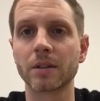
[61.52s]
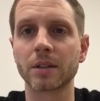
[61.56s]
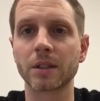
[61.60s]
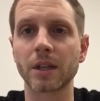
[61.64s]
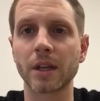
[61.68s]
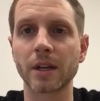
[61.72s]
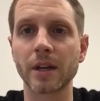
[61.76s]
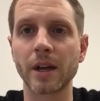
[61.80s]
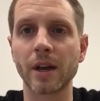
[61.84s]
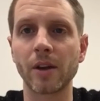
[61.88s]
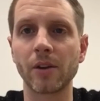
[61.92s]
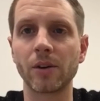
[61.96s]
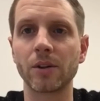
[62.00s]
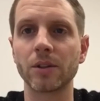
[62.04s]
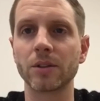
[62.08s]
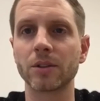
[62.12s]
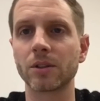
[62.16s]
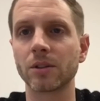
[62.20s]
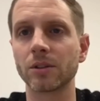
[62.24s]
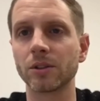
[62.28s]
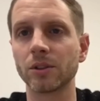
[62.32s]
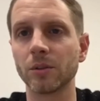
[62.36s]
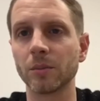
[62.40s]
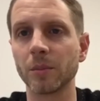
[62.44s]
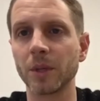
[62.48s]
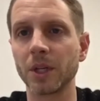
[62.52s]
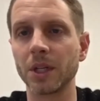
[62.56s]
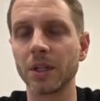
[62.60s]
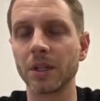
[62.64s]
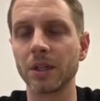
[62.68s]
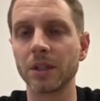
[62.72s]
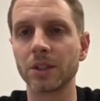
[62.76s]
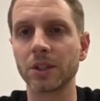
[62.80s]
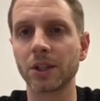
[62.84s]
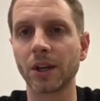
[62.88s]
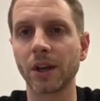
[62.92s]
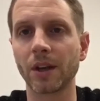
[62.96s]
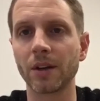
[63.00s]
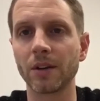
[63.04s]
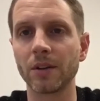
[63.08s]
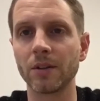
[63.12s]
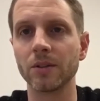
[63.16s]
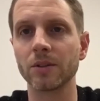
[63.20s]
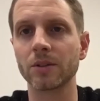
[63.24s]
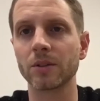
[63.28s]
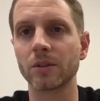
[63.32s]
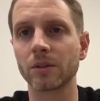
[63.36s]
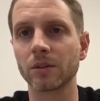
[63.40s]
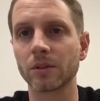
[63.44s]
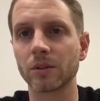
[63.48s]
sent out on social media
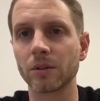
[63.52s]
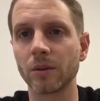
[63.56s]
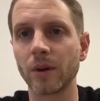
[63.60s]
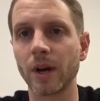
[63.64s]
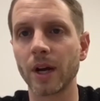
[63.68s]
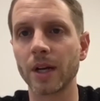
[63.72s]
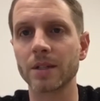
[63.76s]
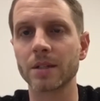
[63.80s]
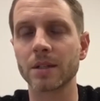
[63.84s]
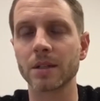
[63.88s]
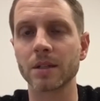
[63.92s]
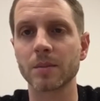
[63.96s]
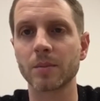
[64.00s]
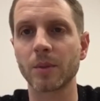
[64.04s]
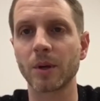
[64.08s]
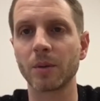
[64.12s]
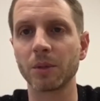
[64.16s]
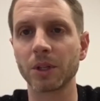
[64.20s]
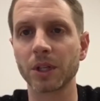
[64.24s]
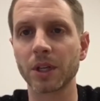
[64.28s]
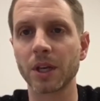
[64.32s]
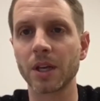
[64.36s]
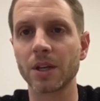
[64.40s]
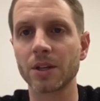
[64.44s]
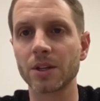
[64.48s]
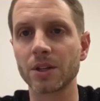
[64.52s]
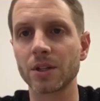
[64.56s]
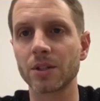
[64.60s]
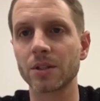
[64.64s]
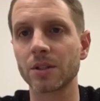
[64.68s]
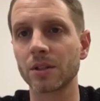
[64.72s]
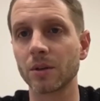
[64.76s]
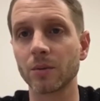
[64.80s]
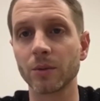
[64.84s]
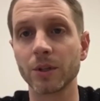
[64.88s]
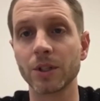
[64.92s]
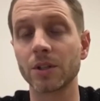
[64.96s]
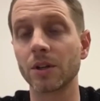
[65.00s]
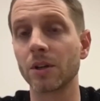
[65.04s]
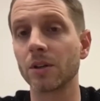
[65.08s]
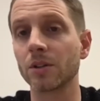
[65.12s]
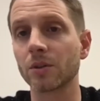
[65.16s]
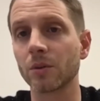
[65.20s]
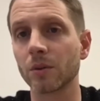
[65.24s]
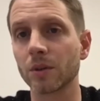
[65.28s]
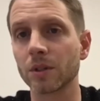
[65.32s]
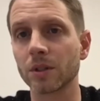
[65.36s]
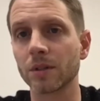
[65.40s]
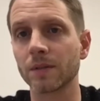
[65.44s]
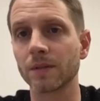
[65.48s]
channels or through ISIS publications that reach all
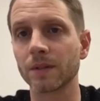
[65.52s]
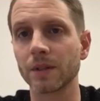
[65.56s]
sorts of